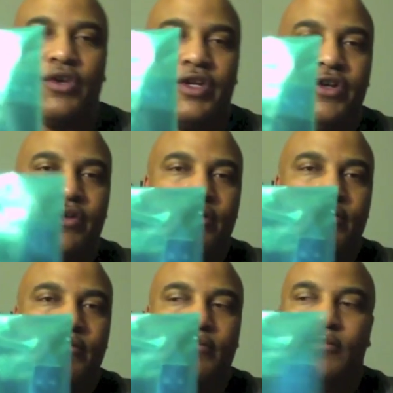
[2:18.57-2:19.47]
here
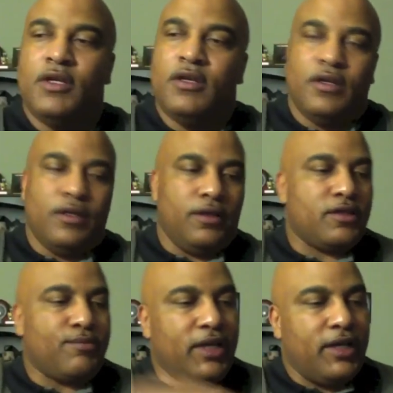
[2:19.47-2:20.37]
in
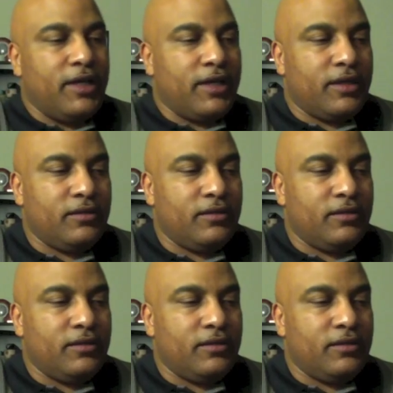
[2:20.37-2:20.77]
this bag.